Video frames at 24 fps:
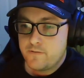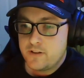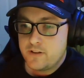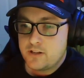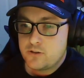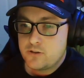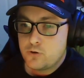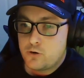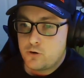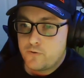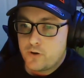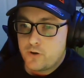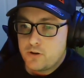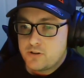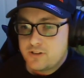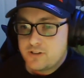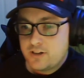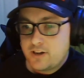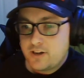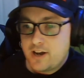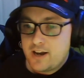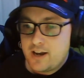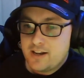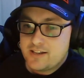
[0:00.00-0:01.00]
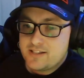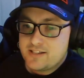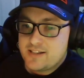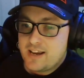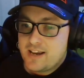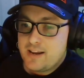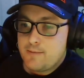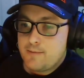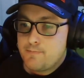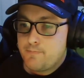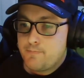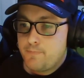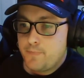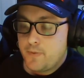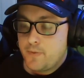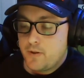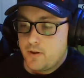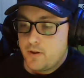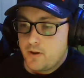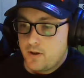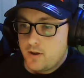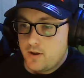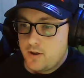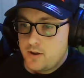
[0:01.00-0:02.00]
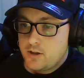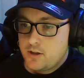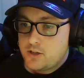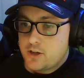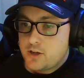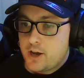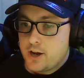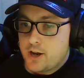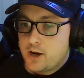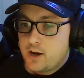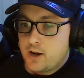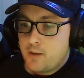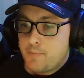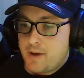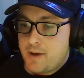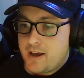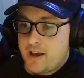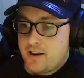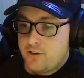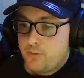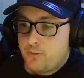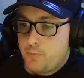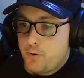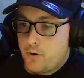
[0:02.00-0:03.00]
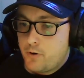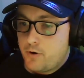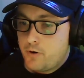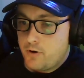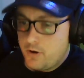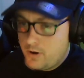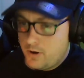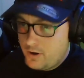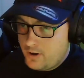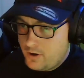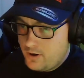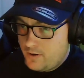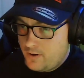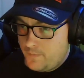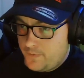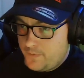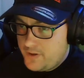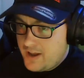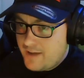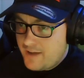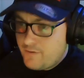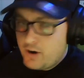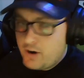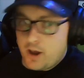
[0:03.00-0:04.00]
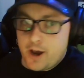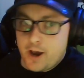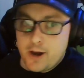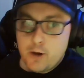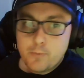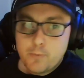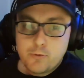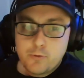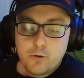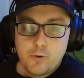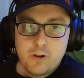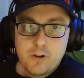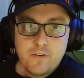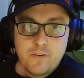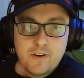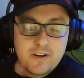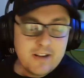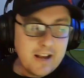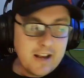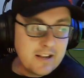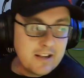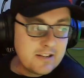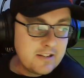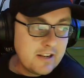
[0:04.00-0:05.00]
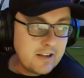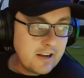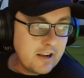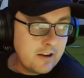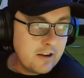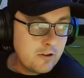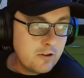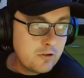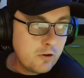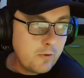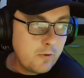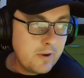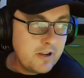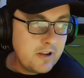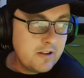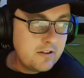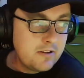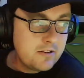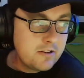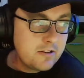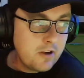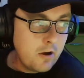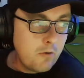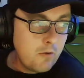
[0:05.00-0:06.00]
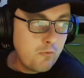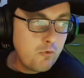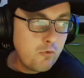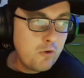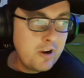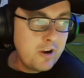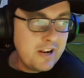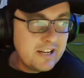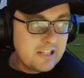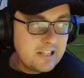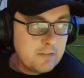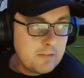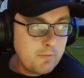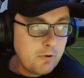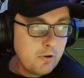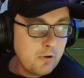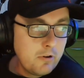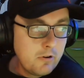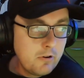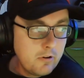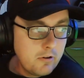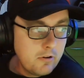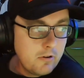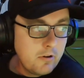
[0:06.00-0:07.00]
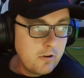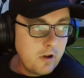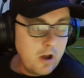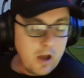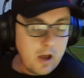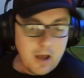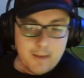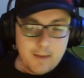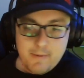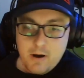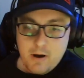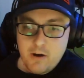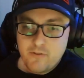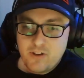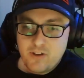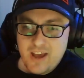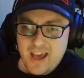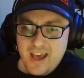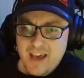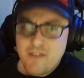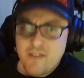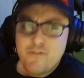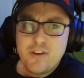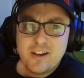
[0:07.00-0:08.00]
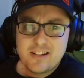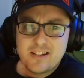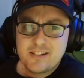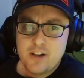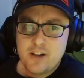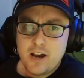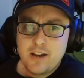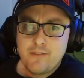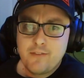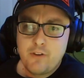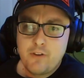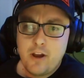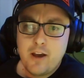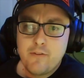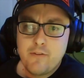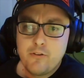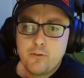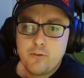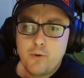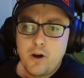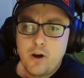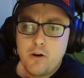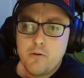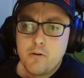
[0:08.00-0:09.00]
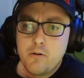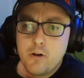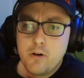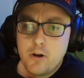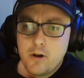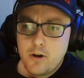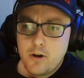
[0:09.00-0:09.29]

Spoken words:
It's all those kind of same cycle of bands, but yeah, the lineup's always fantastic, and there's always a reasonable amount of the heavier side of life as well.